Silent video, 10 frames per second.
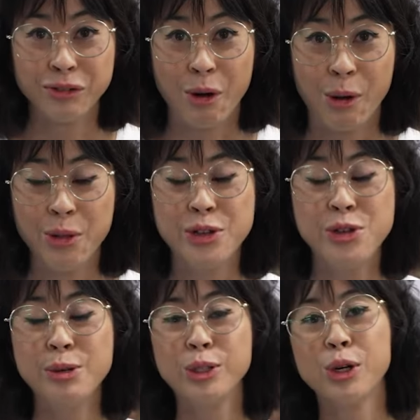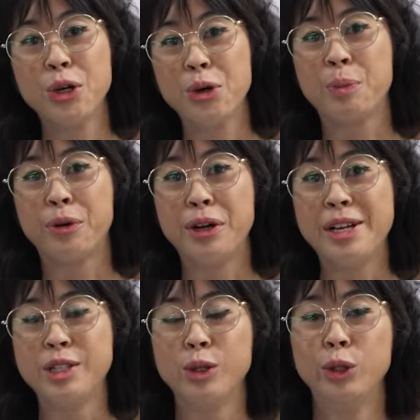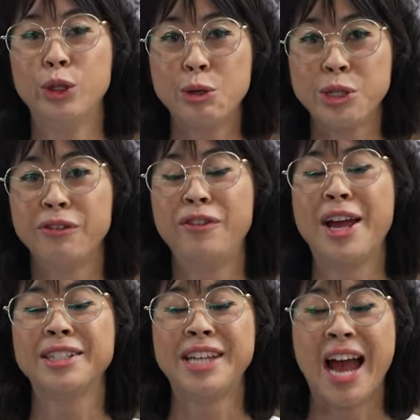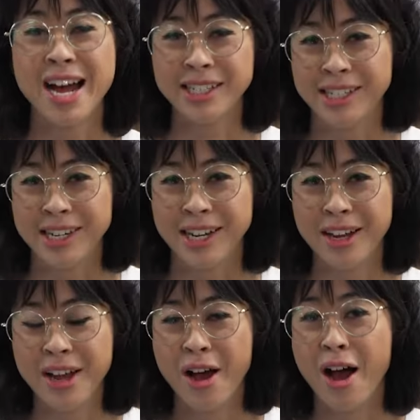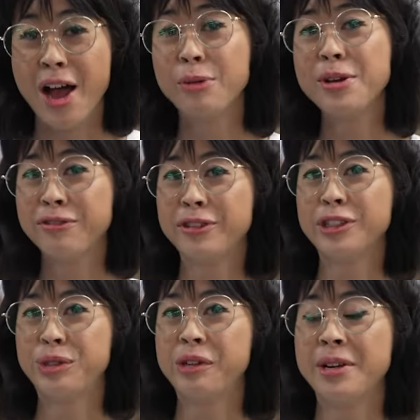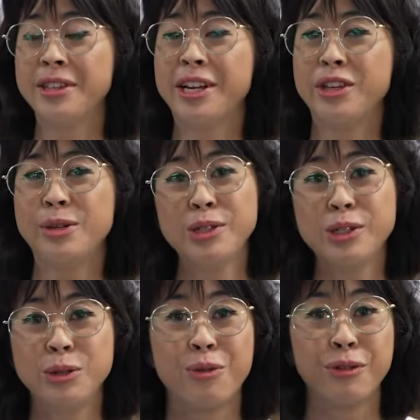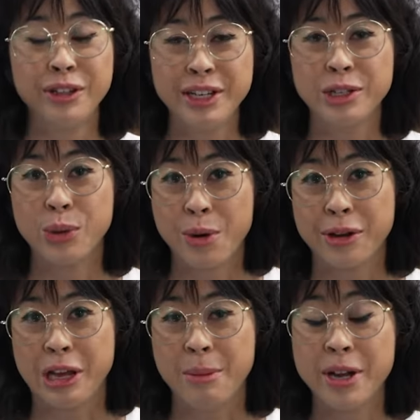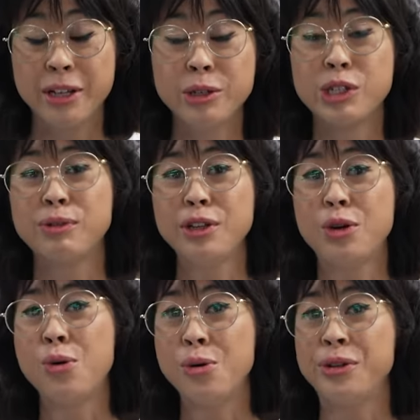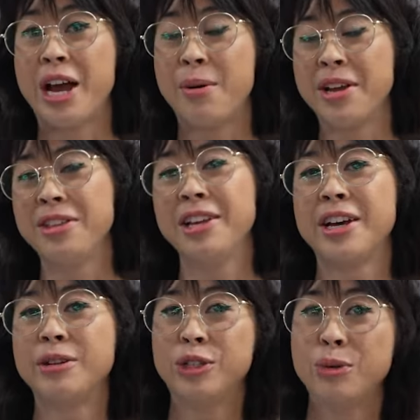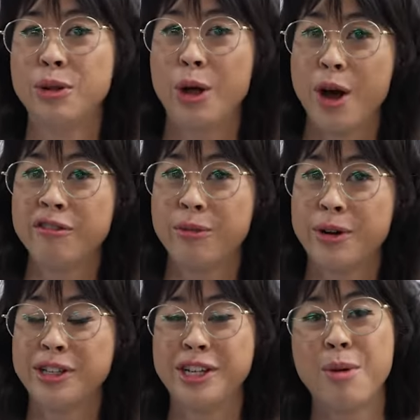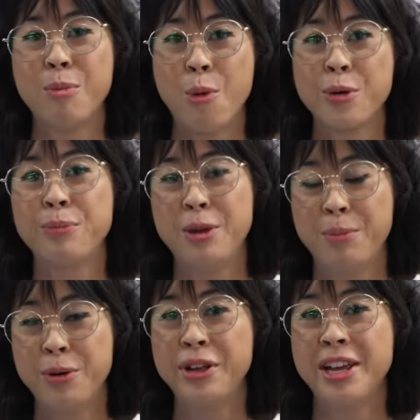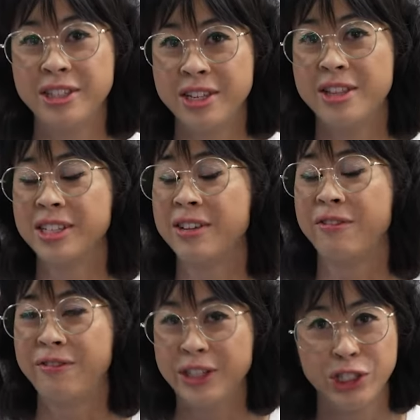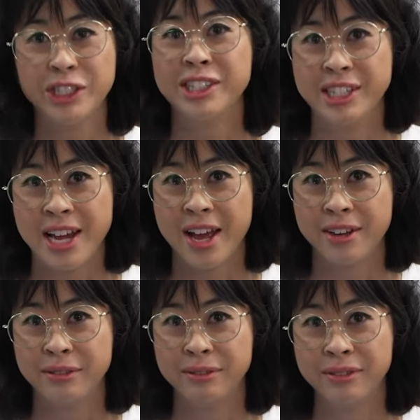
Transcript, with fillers: of all, the new Toyota Prius looks fantastic. I will be the first to admit that it used to look really dorky, but it looks really cool now, and I think that'll do a lot of work to get more people into this efficient sedan.